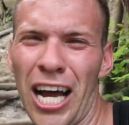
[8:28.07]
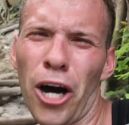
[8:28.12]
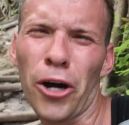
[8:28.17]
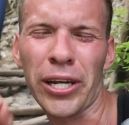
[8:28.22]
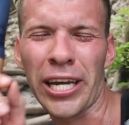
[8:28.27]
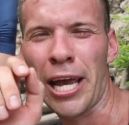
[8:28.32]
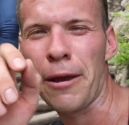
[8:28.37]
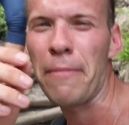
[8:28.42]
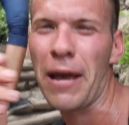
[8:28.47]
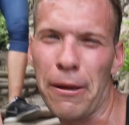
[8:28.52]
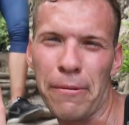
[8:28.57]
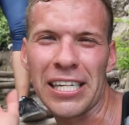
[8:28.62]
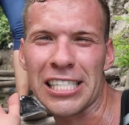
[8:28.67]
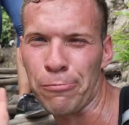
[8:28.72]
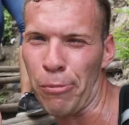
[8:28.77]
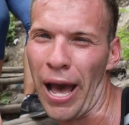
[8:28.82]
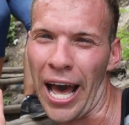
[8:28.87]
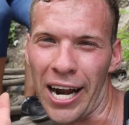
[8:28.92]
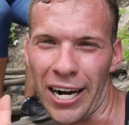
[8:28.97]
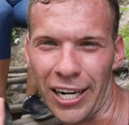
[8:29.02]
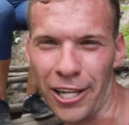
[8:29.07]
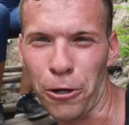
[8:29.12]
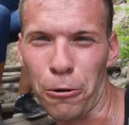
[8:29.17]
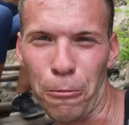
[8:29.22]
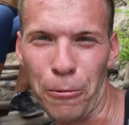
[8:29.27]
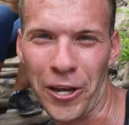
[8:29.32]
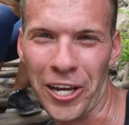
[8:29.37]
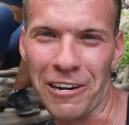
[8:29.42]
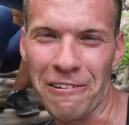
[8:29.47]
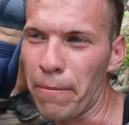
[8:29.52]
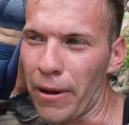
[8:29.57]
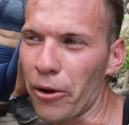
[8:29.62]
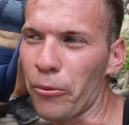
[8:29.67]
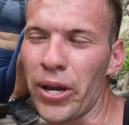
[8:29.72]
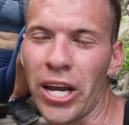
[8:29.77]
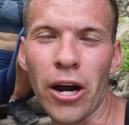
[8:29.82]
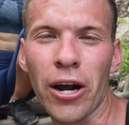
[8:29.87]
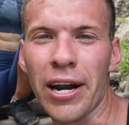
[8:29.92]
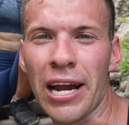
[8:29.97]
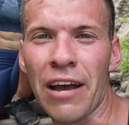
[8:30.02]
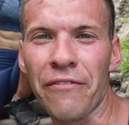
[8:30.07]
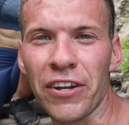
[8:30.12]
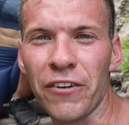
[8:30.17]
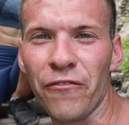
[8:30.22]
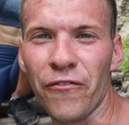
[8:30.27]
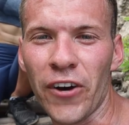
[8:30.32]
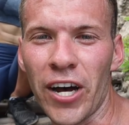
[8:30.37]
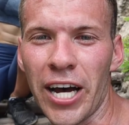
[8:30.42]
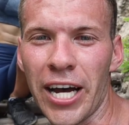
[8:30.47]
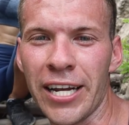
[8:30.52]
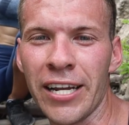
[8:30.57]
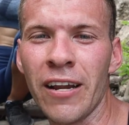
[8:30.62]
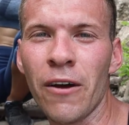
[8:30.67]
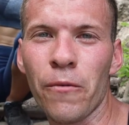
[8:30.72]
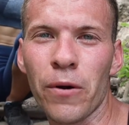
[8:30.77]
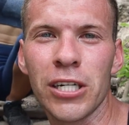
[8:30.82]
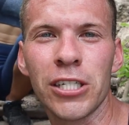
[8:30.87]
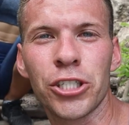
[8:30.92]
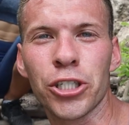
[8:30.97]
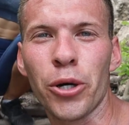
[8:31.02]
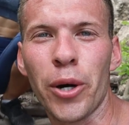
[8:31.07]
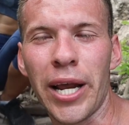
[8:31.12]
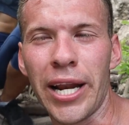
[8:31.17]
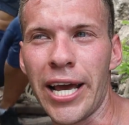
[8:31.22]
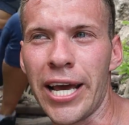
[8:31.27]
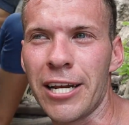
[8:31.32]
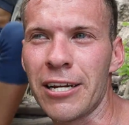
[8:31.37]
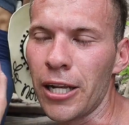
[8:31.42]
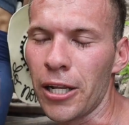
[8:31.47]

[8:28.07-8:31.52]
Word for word: Okay, maybe it's bad a little bit, but we are having fun. We're enjoying it.